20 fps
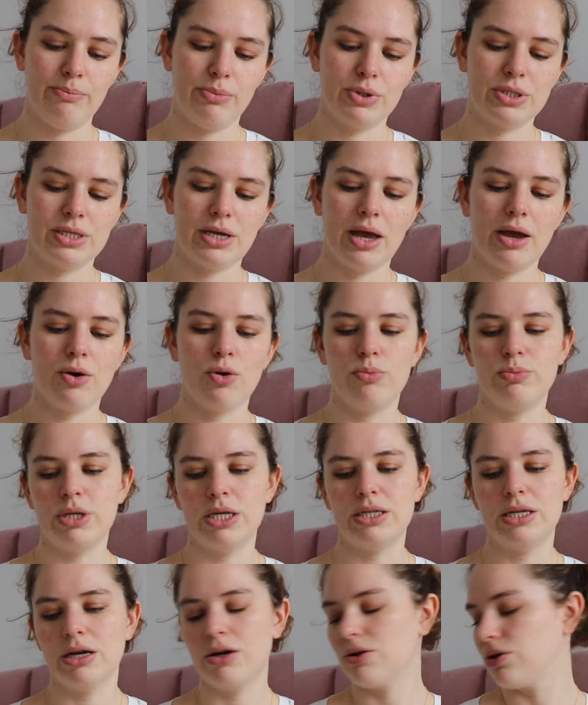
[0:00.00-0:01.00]
but I hope
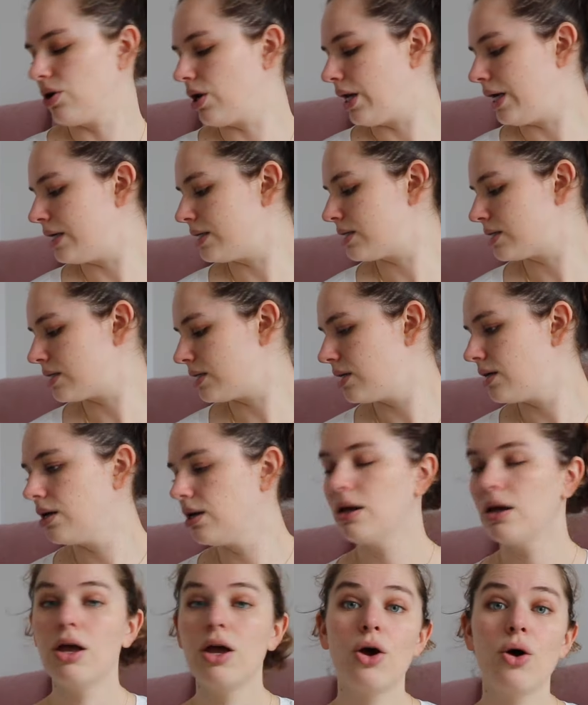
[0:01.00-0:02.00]
that they're gonna last
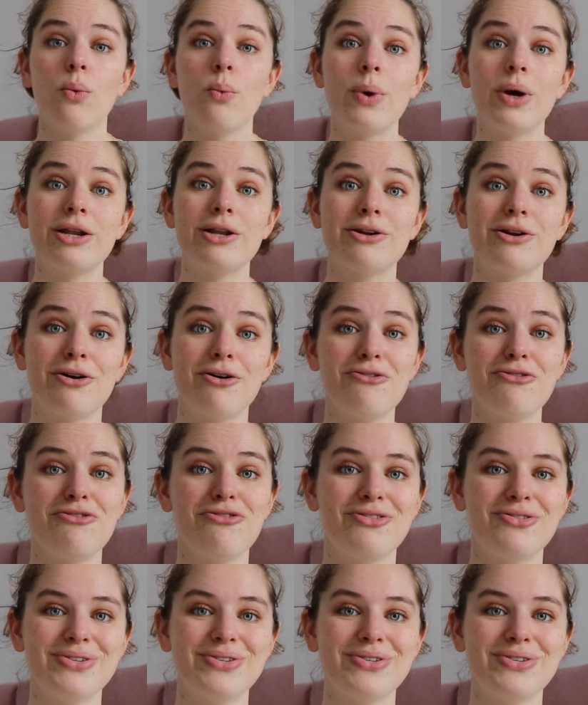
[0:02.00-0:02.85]
well enough.